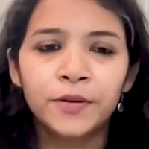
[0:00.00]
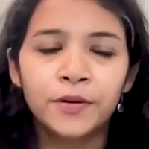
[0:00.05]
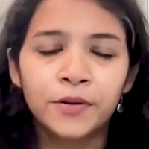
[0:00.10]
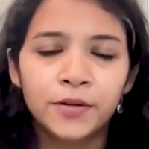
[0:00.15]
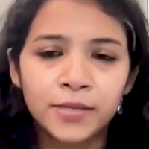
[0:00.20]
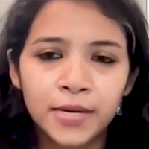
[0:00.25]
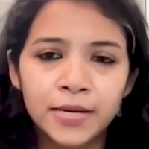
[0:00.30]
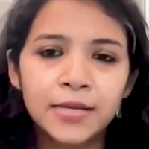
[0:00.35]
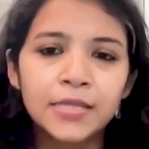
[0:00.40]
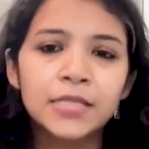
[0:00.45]

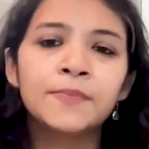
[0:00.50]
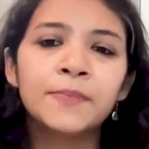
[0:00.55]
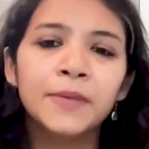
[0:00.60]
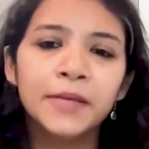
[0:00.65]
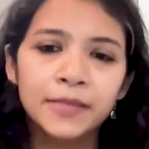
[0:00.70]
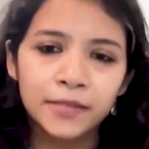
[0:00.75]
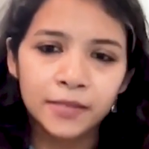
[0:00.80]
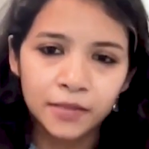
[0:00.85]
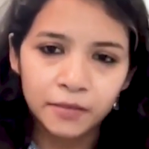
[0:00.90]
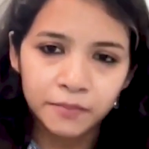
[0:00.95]
because then it
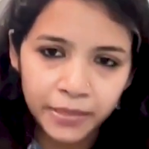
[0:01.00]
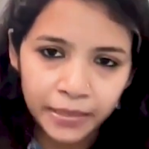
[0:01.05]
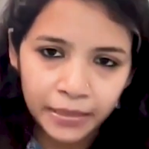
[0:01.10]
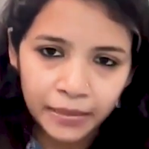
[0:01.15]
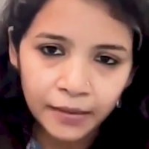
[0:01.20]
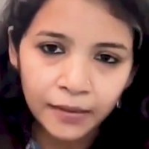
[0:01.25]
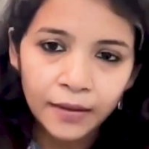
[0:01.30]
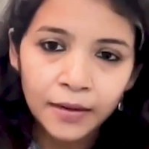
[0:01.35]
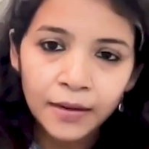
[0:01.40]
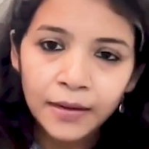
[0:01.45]
splits in the
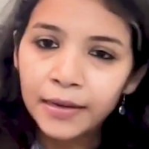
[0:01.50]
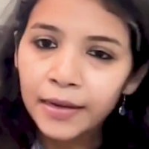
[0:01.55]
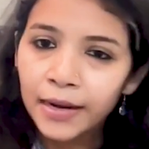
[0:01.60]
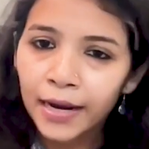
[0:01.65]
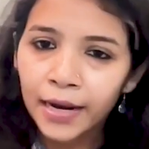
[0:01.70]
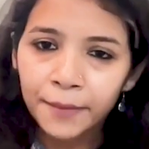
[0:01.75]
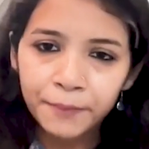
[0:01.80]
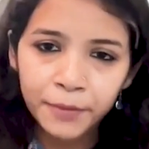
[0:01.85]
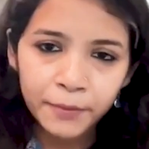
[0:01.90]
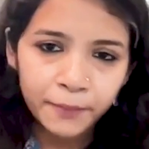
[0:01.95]
middle
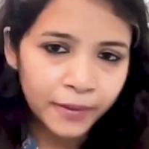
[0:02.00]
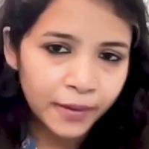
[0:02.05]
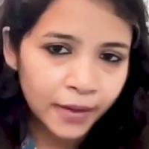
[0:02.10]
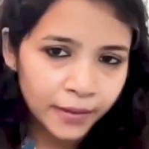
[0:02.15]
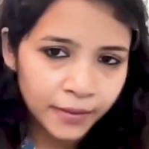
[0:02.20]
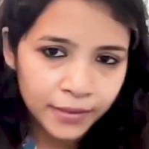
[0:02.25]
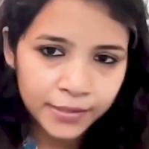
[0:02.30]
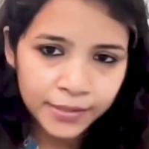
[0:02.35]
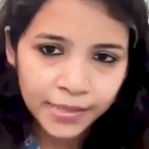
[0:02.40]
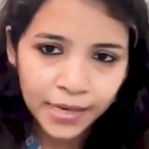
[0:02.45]
and people
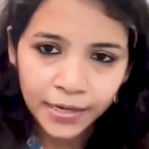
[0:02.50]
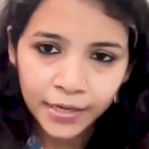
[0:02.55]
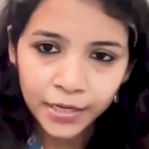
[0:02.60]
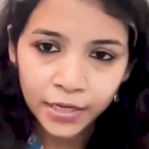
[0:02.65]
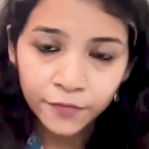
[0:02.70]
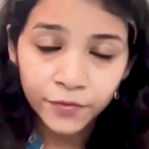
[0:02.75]
understand it.